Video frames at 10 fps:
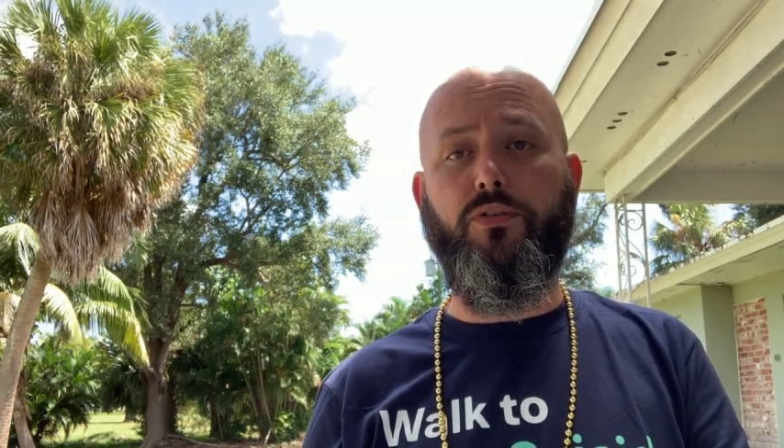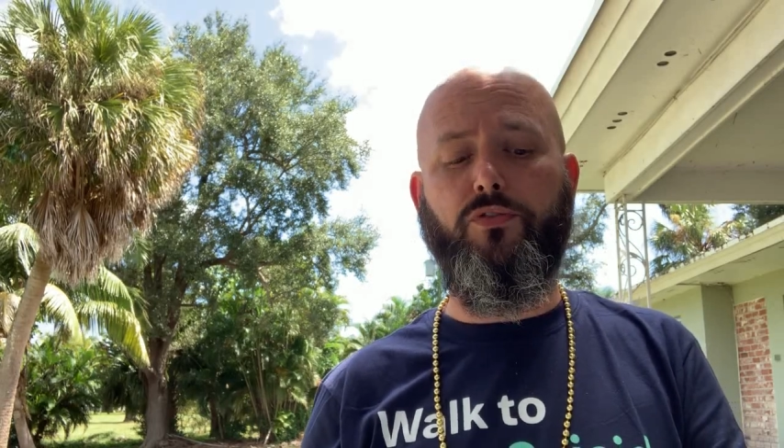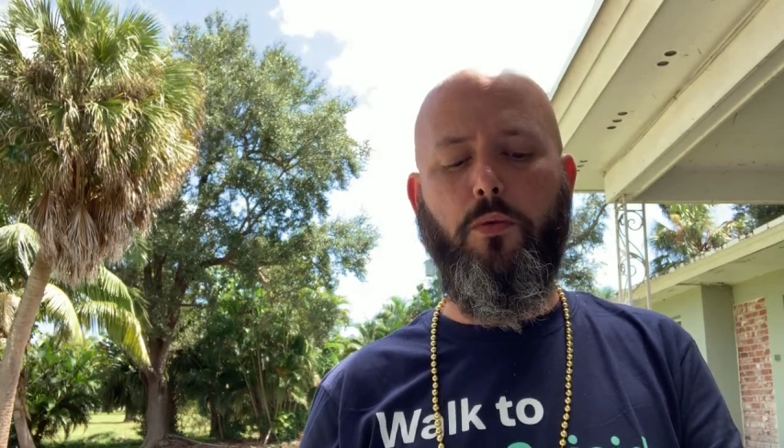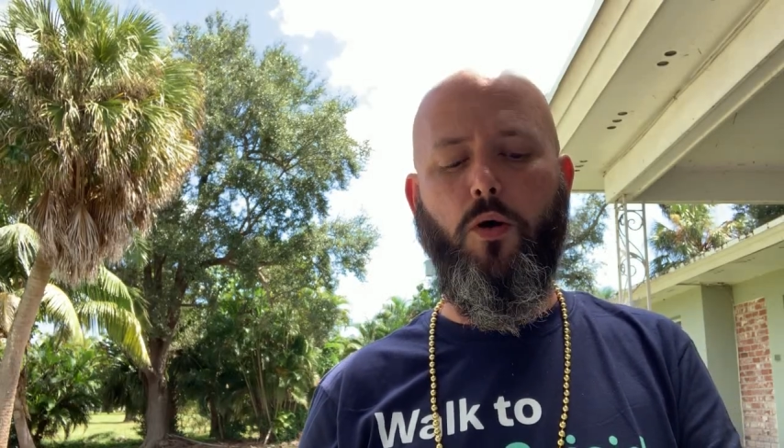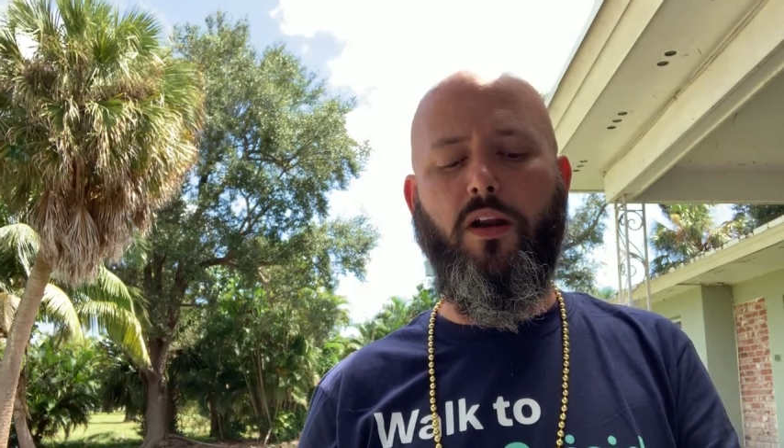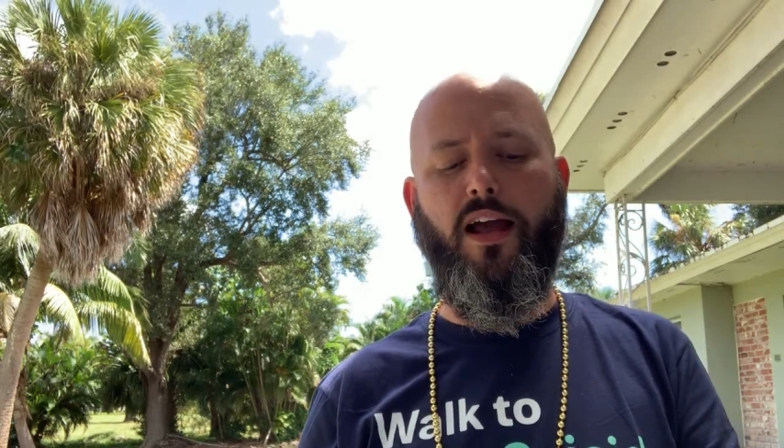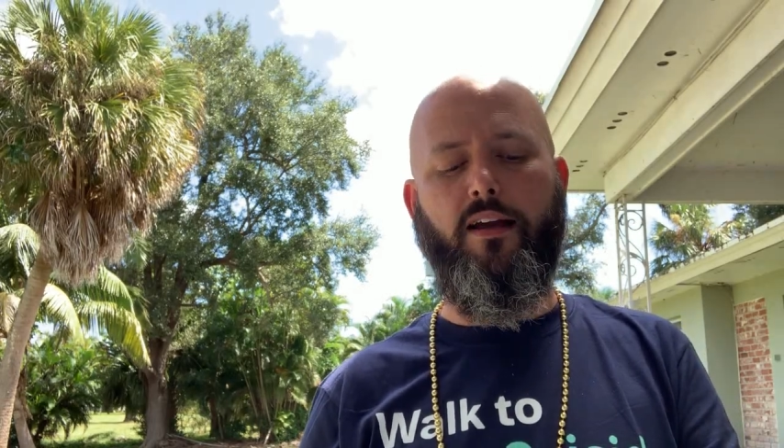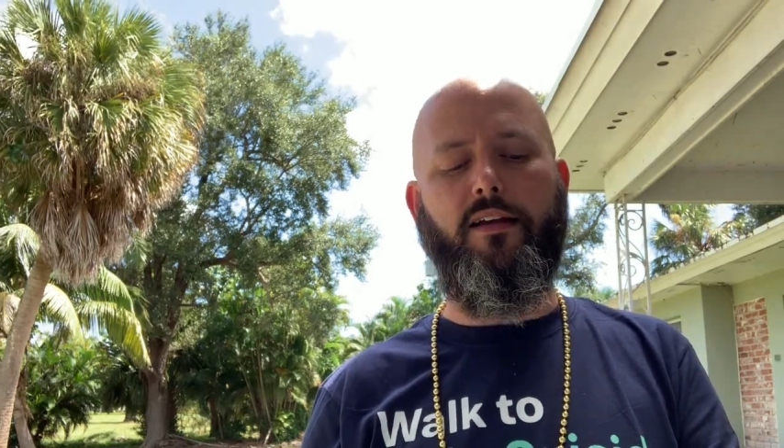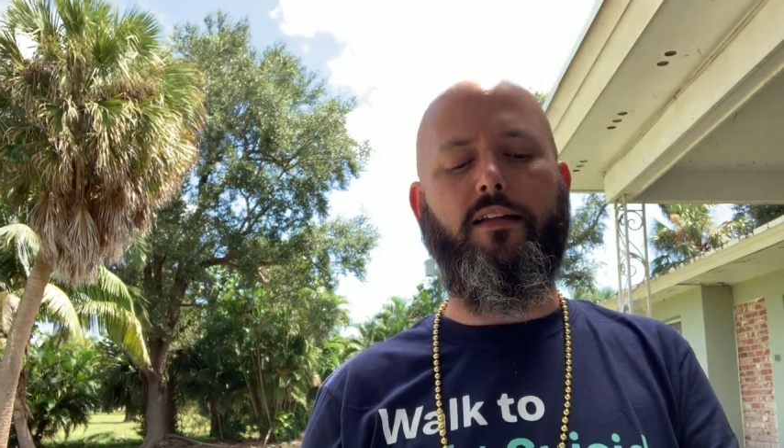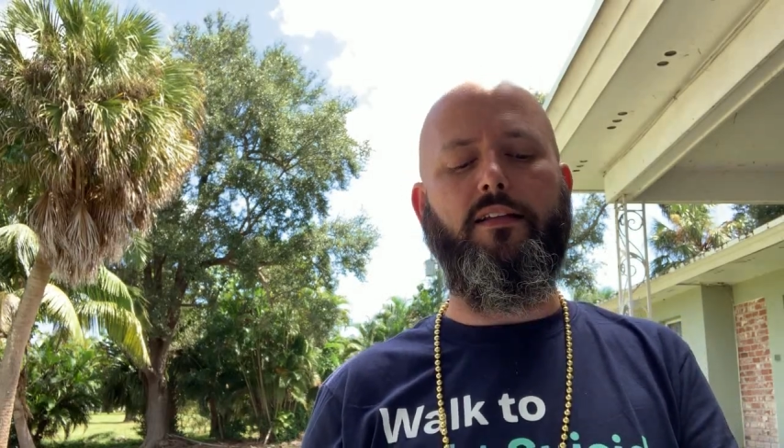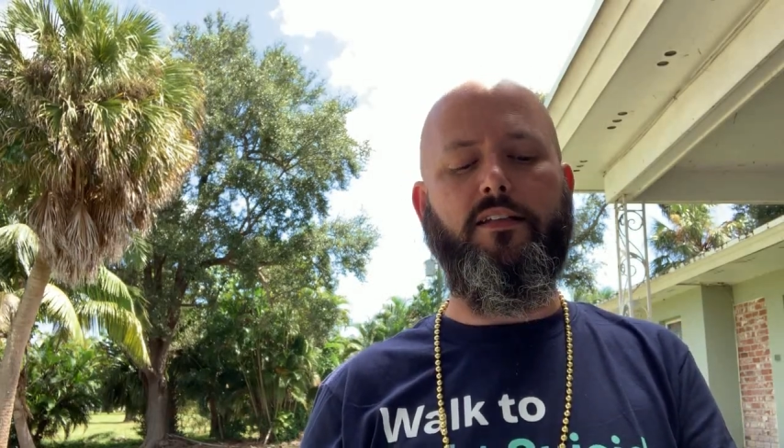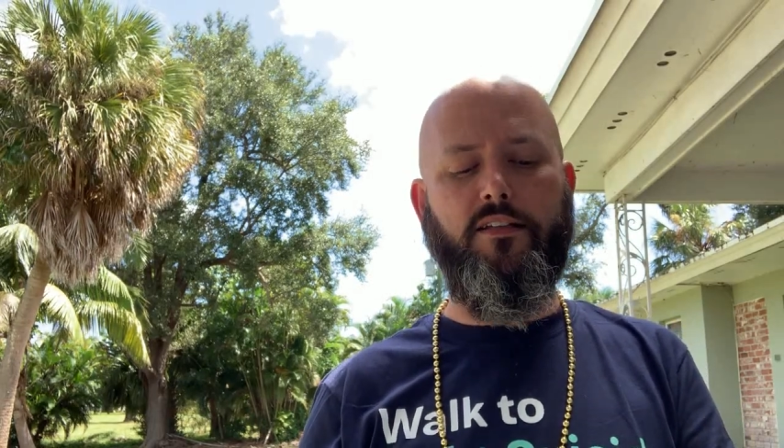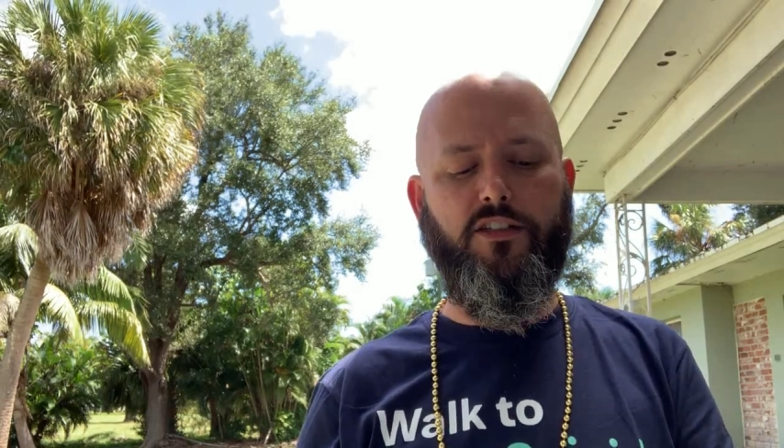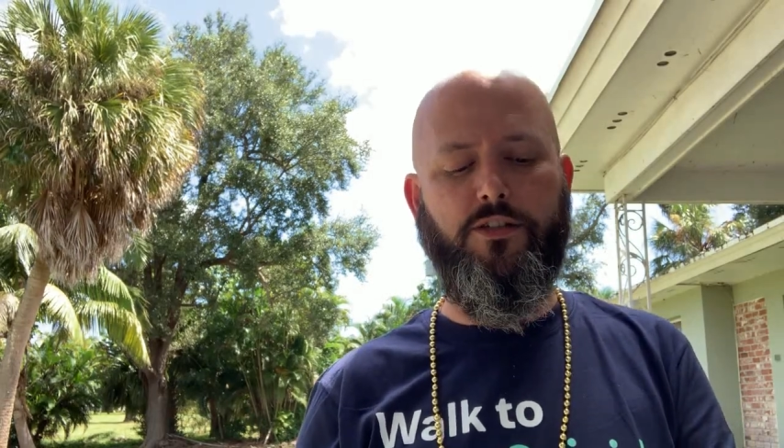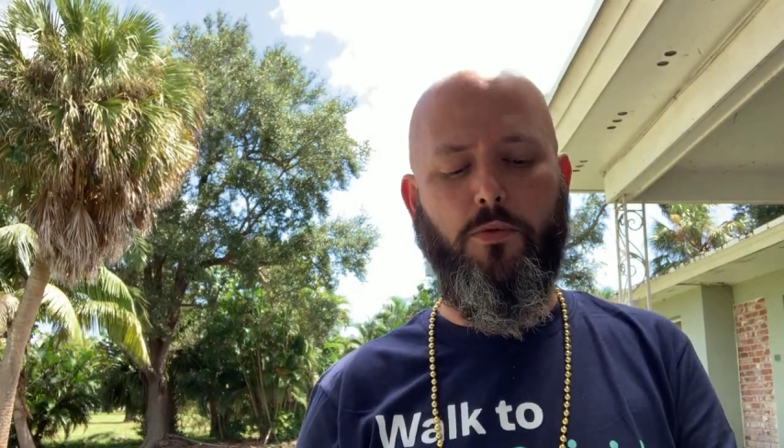Smolak,
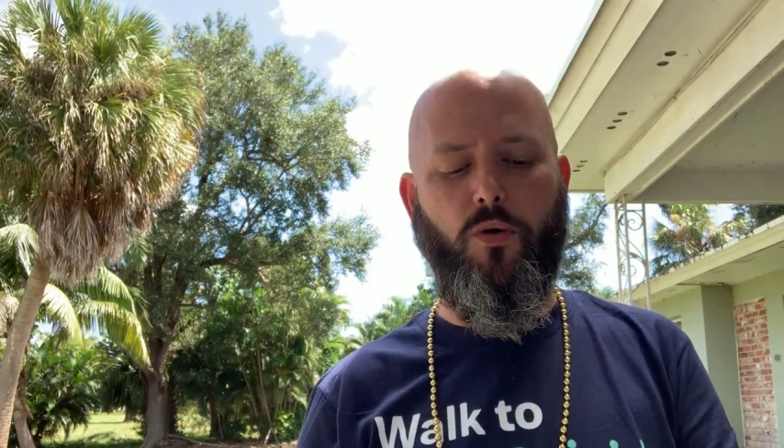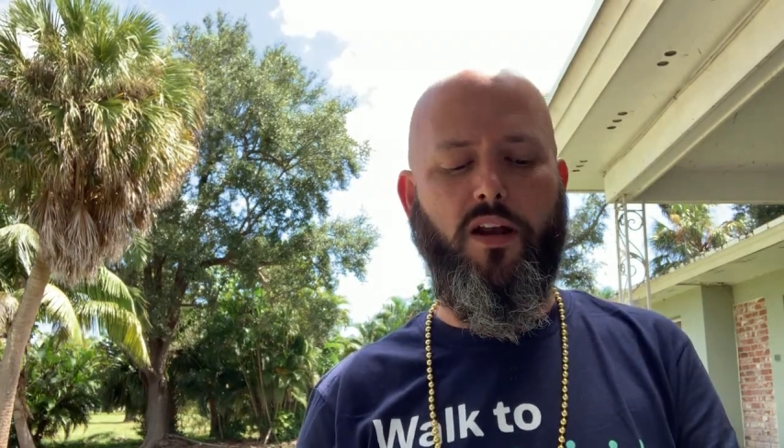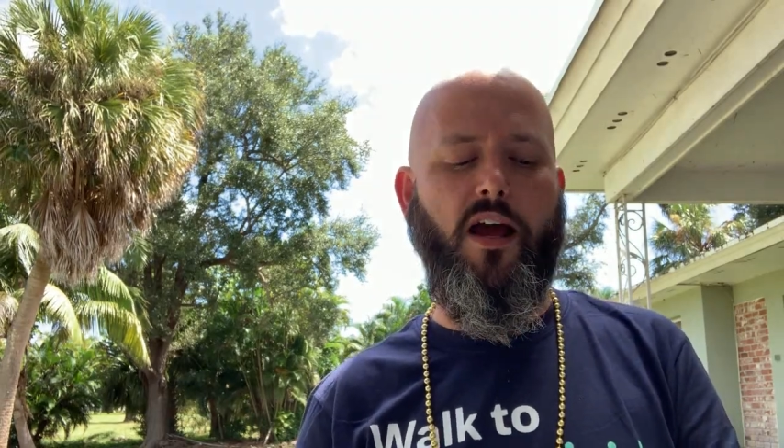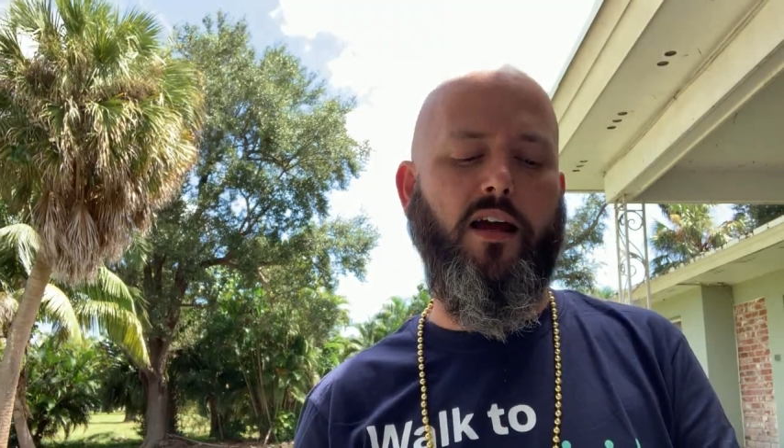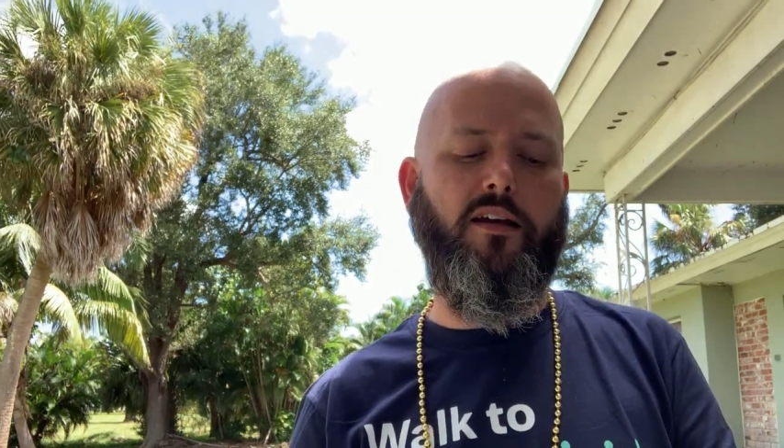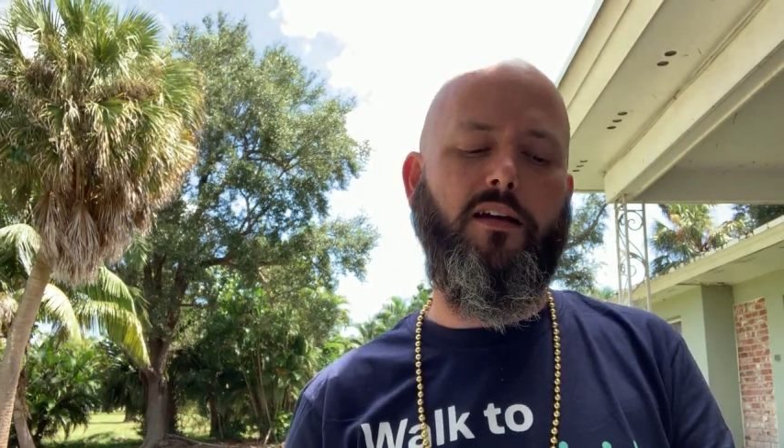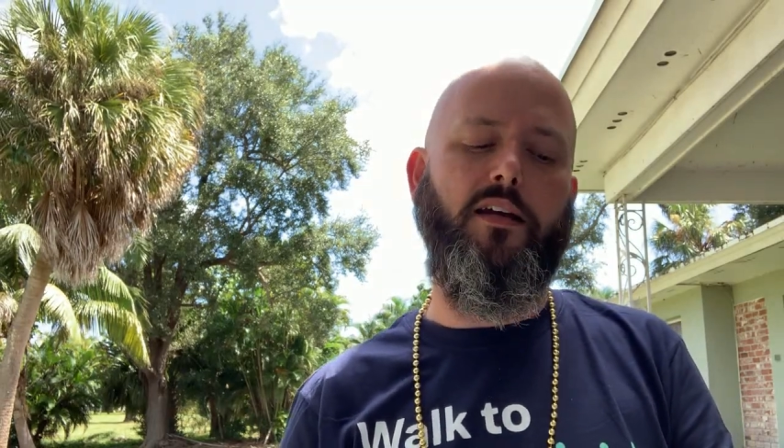Linda Smolak,